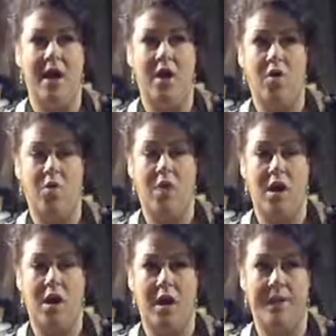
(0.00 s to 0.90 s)

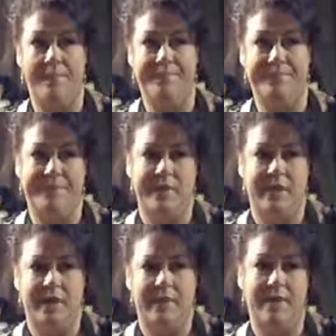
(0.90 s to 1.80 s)
how
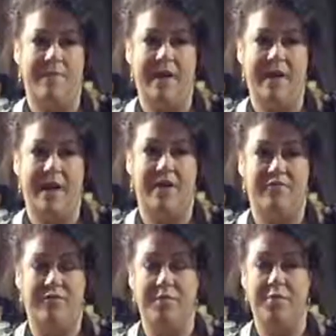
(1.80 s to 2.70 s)
they may
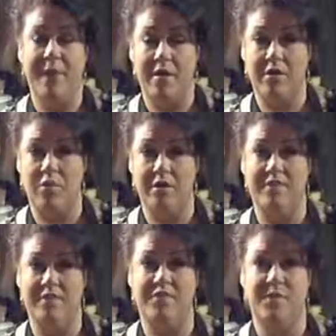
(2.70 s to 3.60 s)
have prepared it
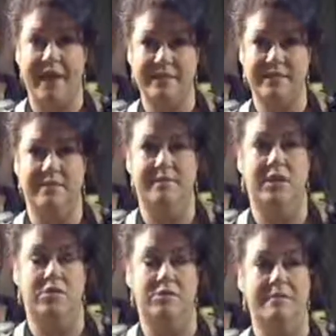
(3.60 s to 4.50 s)
with the spices that
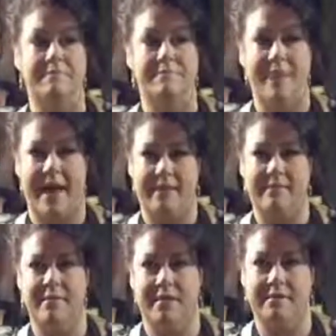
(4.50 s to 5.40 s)
they used
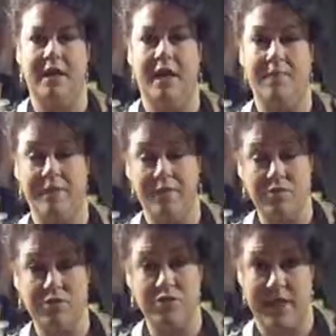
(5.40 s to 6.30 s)
back then
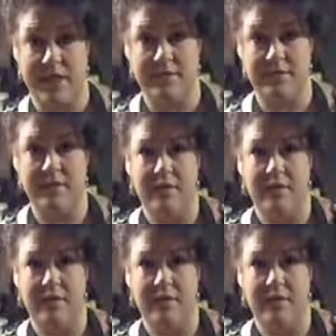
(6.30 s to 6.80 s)
in those days.